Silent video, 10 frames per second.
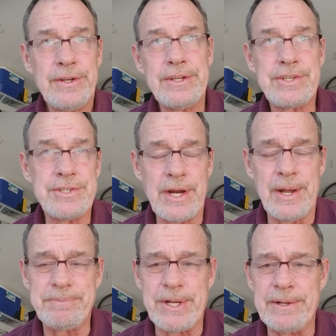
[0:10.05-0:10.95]
This is an
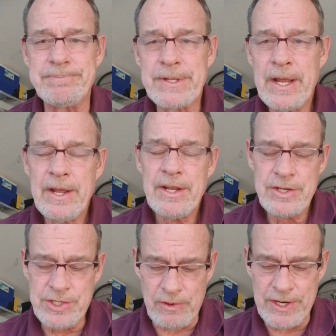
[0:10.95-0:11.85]
update.
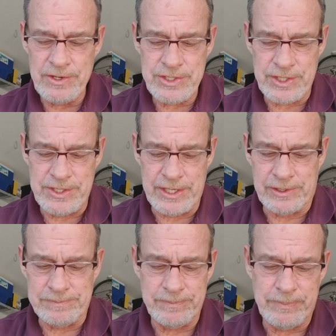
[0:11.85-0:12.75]
So here's the
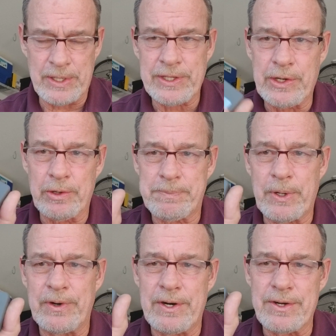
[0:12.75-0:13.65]
deal. Bought the
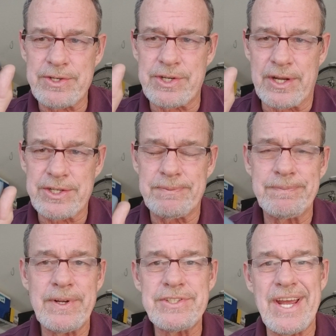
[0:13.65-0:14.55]
GoPro Hero 6.
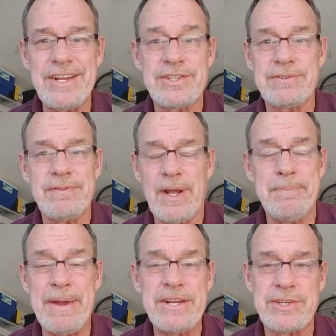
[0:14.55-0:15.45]
It takes
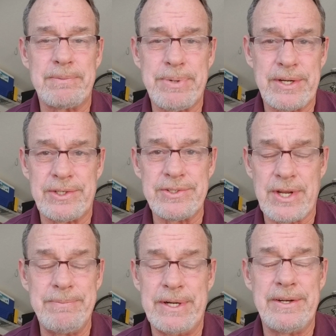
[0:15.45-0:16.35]
amazing pictures.
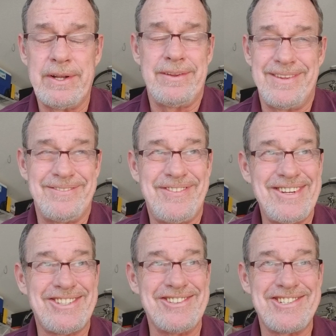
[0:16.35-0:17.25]
I mean, the
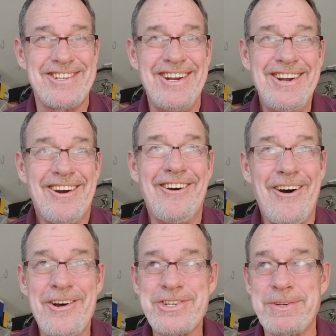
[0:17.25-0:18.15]
pictures are
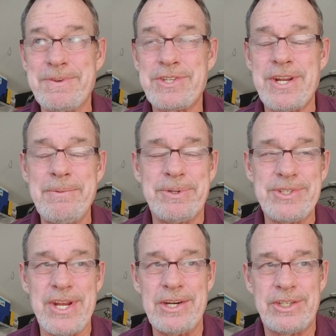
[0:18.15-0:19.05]
awesome. The
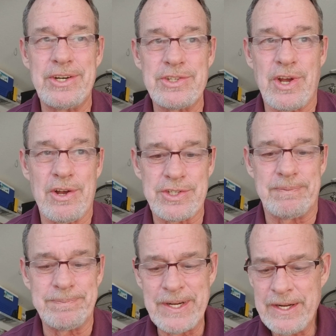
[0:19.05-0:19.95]
stabilization is
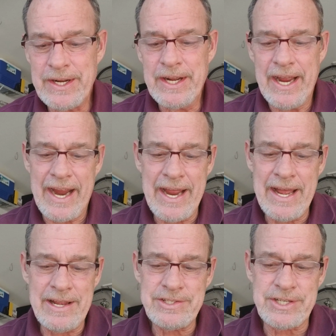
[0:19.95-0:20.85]
awesome.
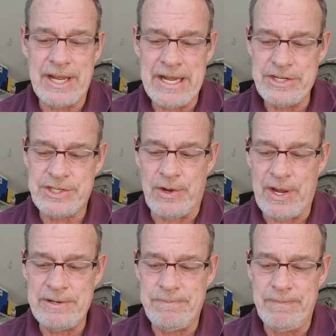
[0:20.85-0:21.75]
And so
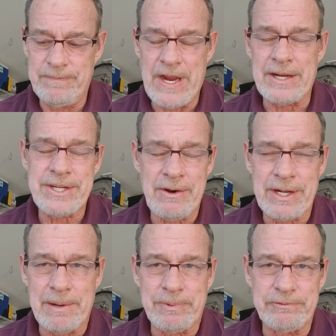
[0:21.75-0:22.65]
I knocked out a
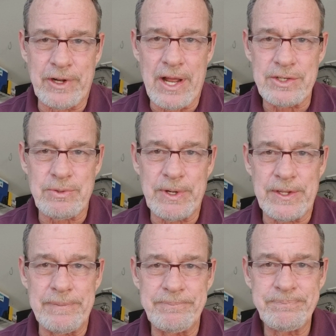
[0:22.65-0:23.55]
couple of vlogs with it.